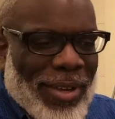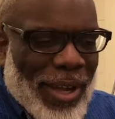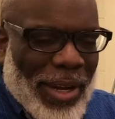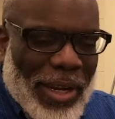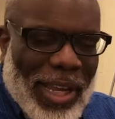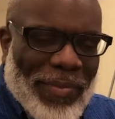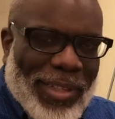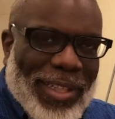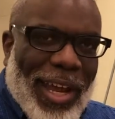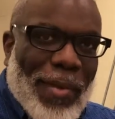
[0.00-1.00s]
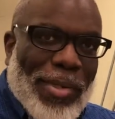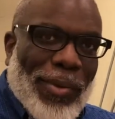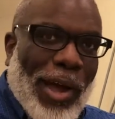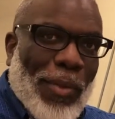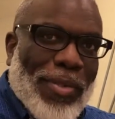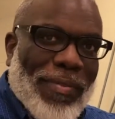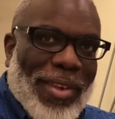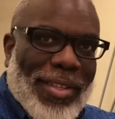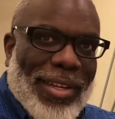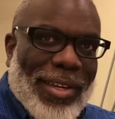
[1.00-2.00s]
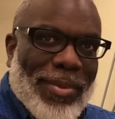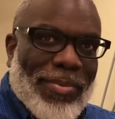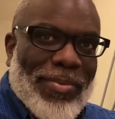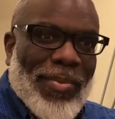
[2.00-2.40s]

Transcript: And in the evening times, he would always visit them.